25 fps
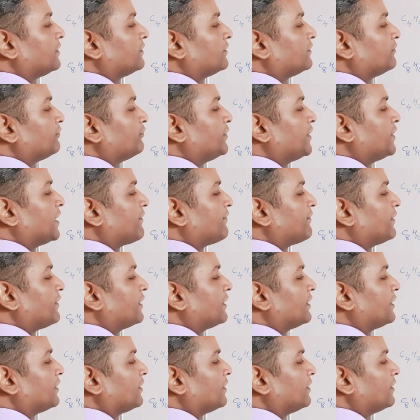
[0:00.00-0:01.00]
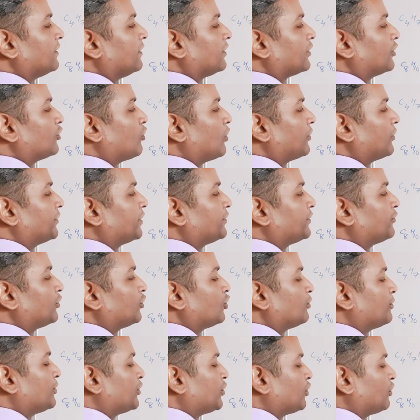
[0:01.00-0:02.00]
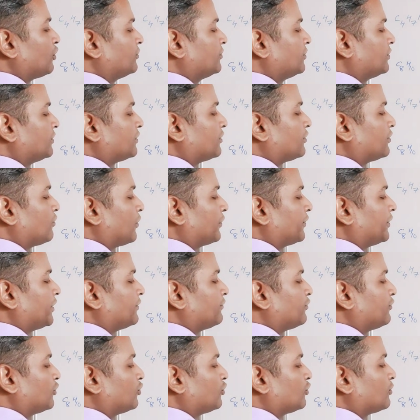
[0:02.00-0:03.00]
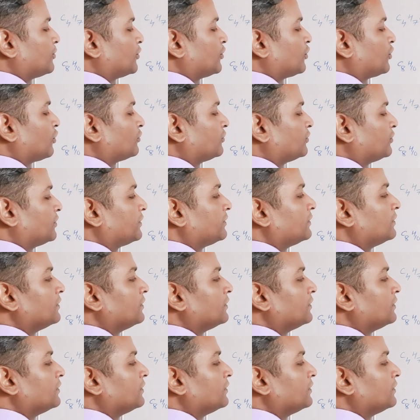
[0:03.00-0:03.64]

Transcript: We have a quartet for 2 protons, quartet for 2 protons,